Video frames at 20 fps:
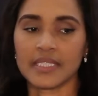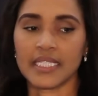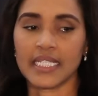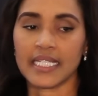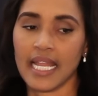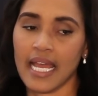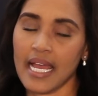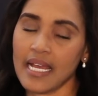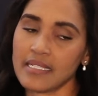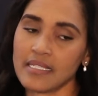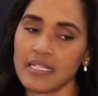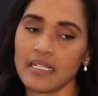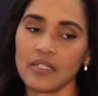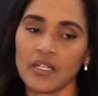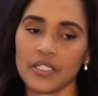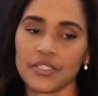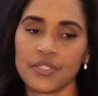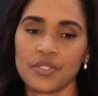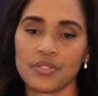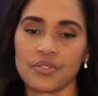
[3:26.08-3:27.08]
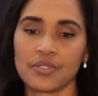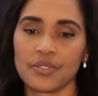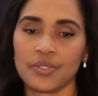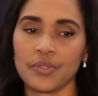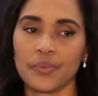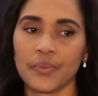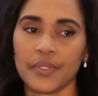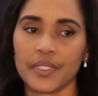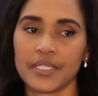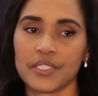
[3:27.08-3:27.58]
It has a lot to do
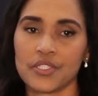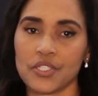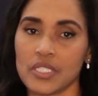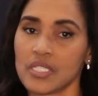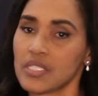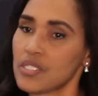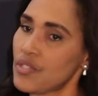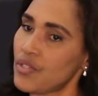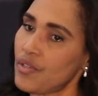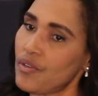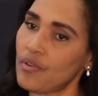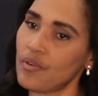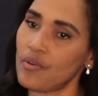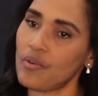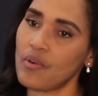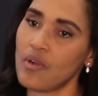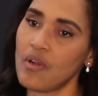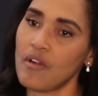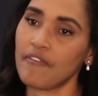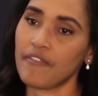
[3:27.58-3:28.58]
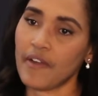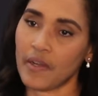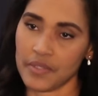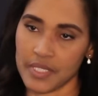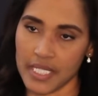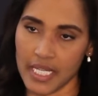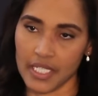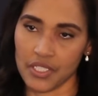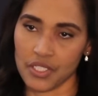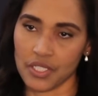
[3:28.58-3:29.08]
with just your
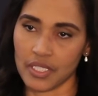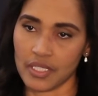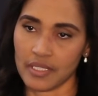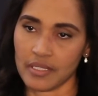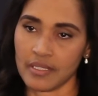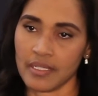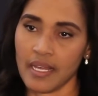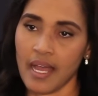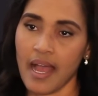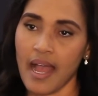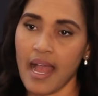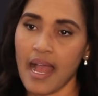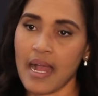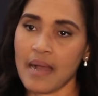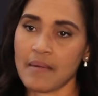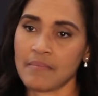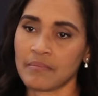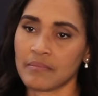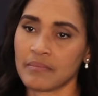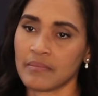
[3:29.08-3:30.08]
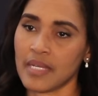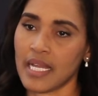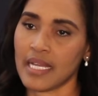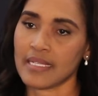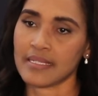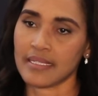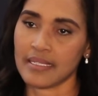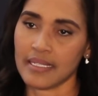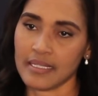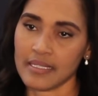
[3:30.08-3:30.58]
foundation as
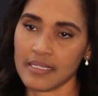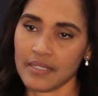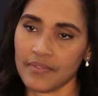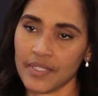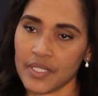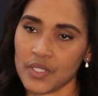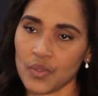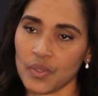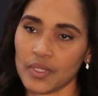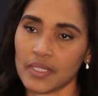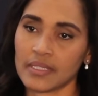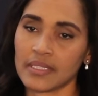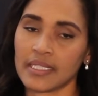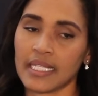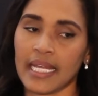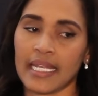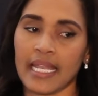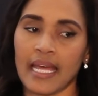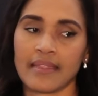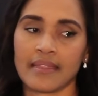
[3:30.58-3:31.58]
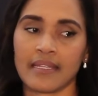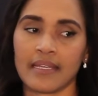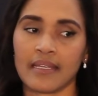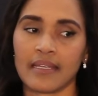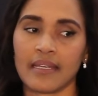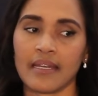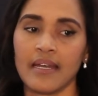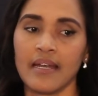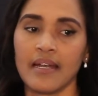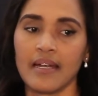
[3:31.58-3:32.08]
an individual. And I
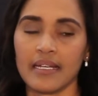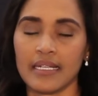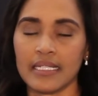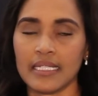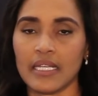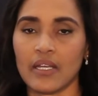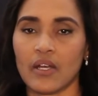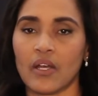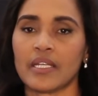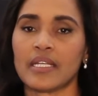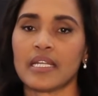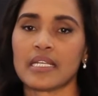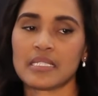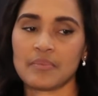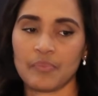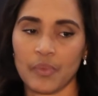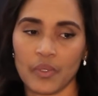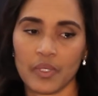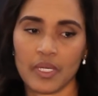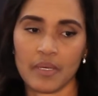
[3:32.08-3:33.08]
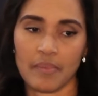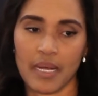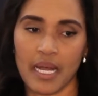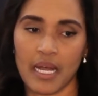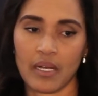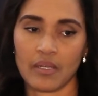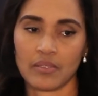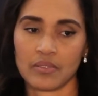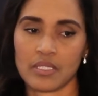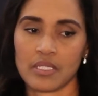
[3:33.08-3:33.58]
think earlier on I spoke
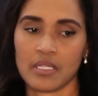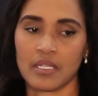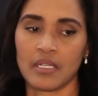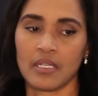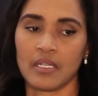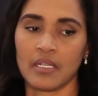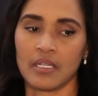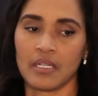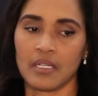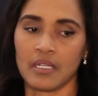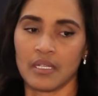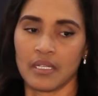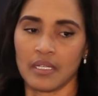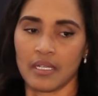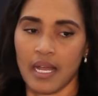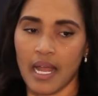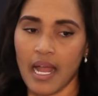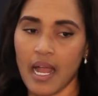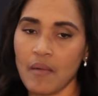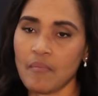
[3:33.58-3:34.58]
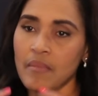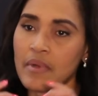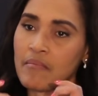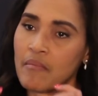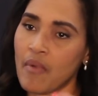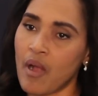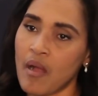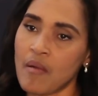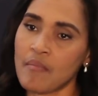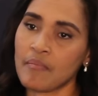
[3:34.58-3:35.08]
about how my
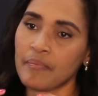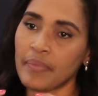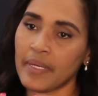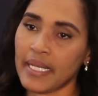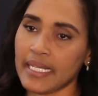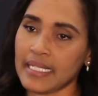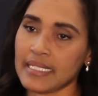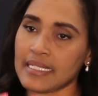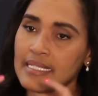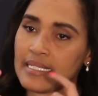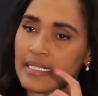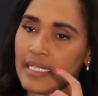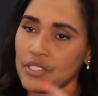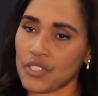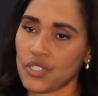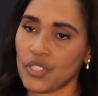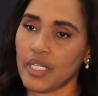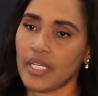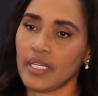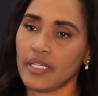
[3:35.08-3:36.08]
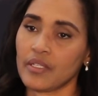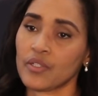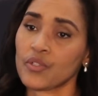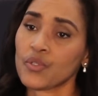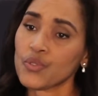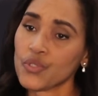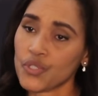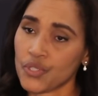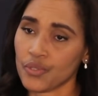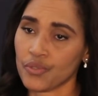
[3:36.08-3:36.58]
mom played such a
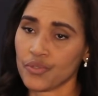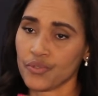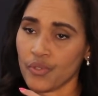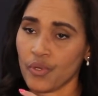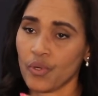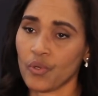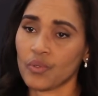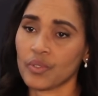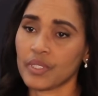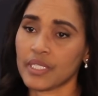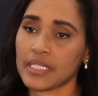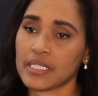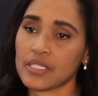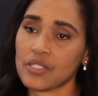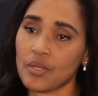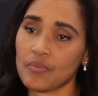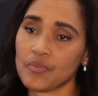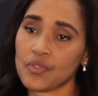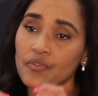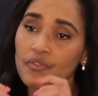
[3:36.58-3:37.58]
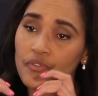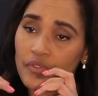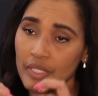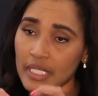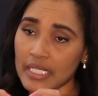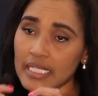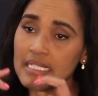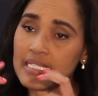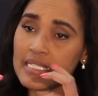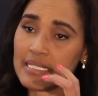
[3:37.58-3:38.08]
crucial role in terms of
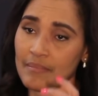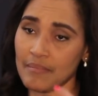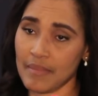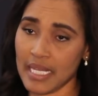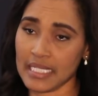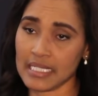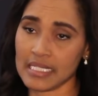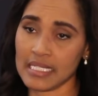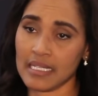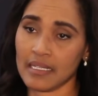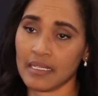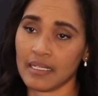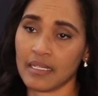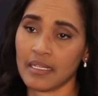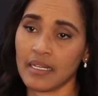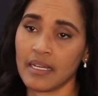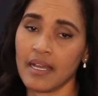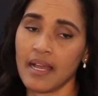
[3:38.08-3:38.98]
really cementing